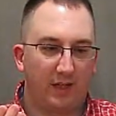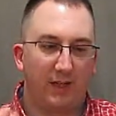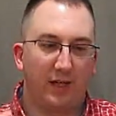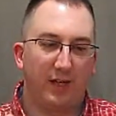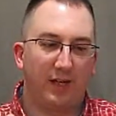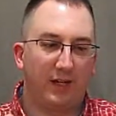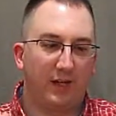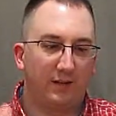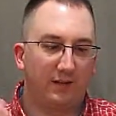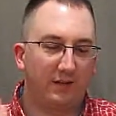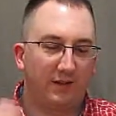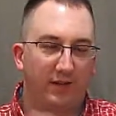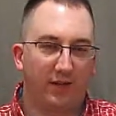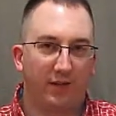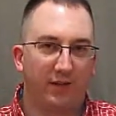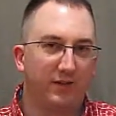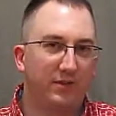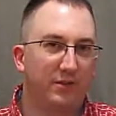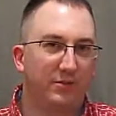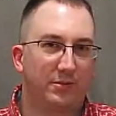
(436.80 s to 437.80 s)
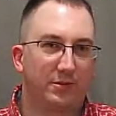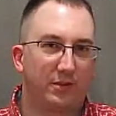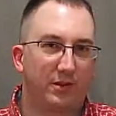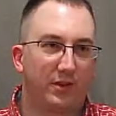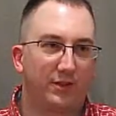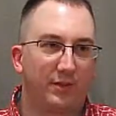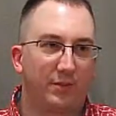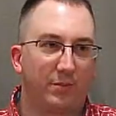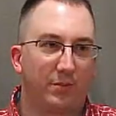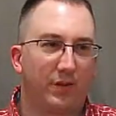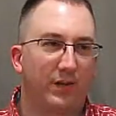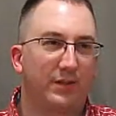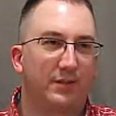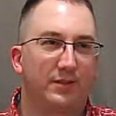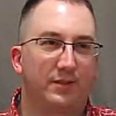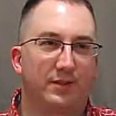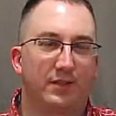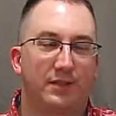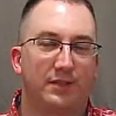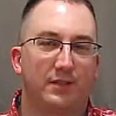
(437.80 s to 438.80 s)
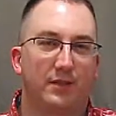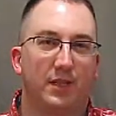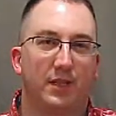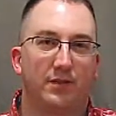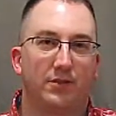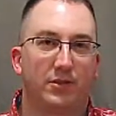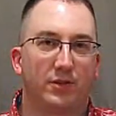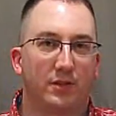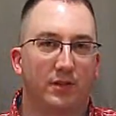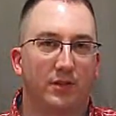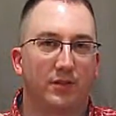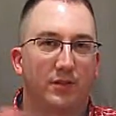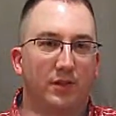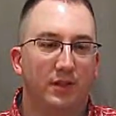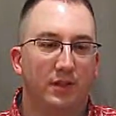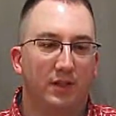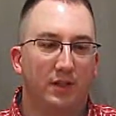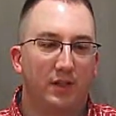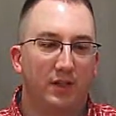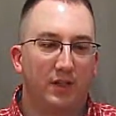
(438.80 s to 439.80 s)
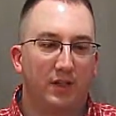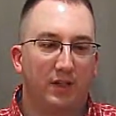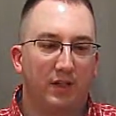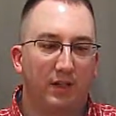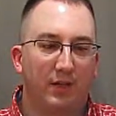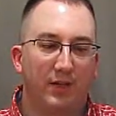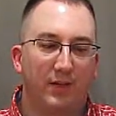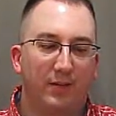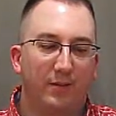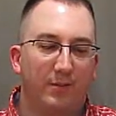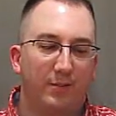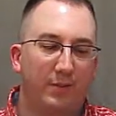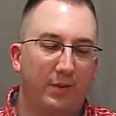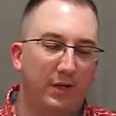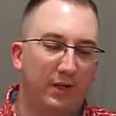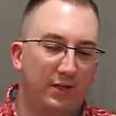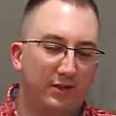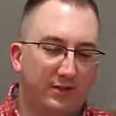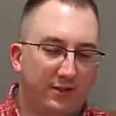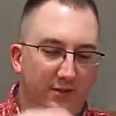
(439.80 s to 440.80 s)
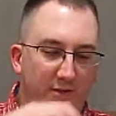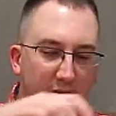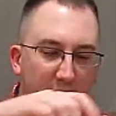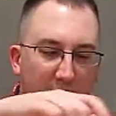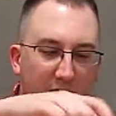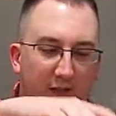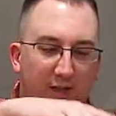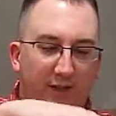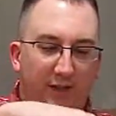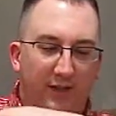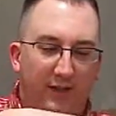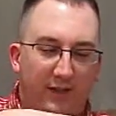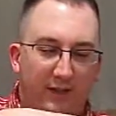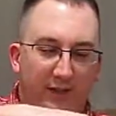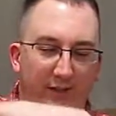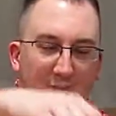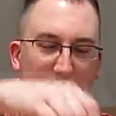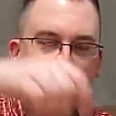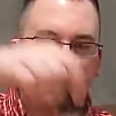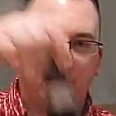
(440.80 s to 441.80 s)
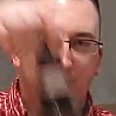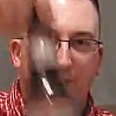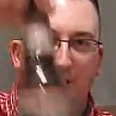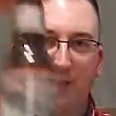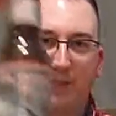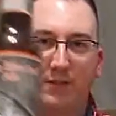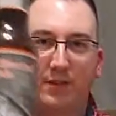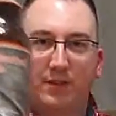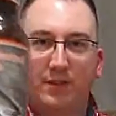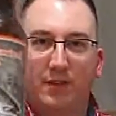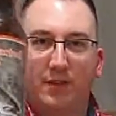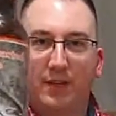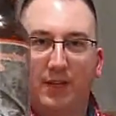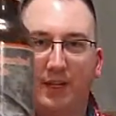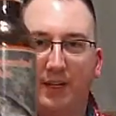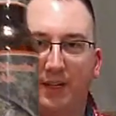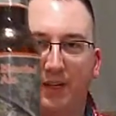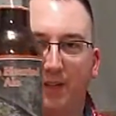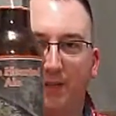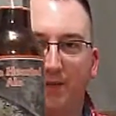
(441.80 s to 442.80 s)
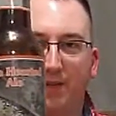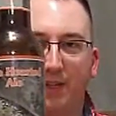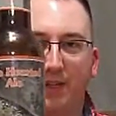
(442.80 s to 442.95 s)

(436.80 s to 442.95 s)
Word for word: I, I, I'm sure on the price and all that stuff. So um, Bell's Two Hearted Ale. I'm gonna give this a nine out of